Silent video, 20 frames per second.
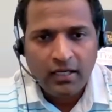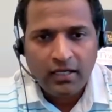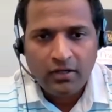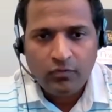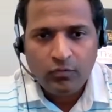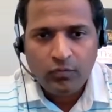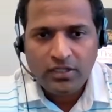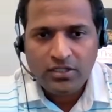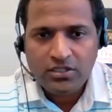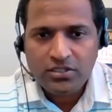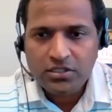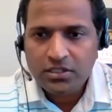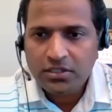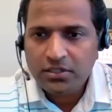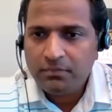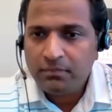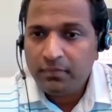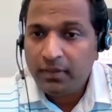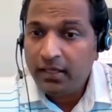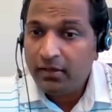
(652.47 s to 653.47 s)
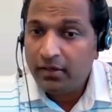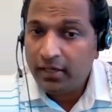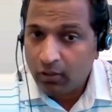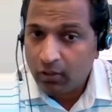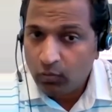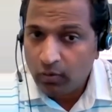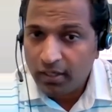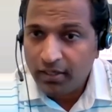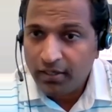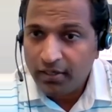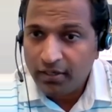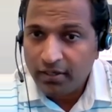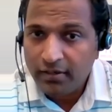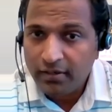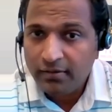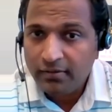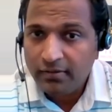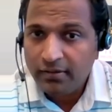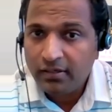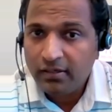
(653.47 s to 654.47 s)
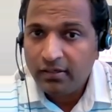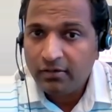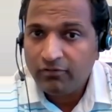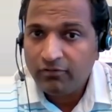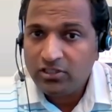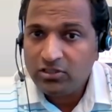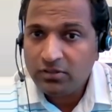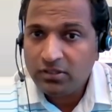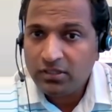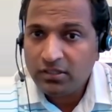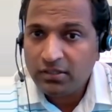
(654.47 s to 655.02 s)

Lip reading: which may require, which